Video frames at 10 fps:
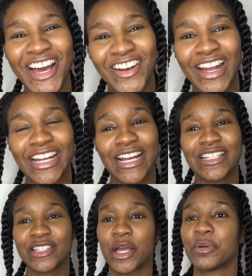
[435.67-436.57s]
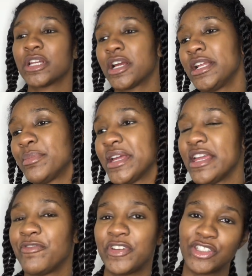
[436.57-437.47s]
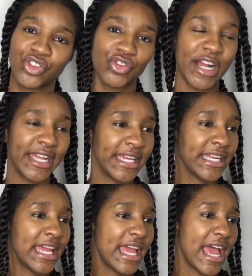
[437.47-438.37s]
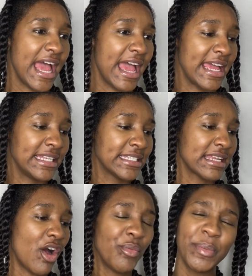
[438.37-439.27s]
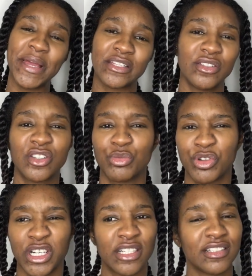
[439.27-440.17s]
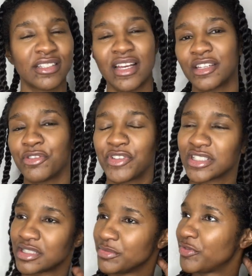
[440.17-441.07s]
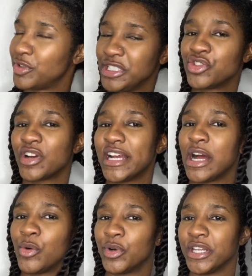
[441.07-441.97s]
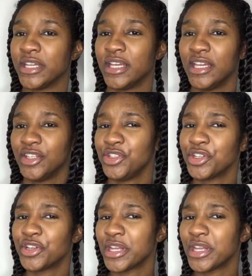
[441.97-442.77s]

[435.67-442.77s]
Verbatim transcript: alright guys so I'm gonna go let my hair finish drying and I'll be back to you tomorrow because I don't think it's gonna fully dry how I want it you know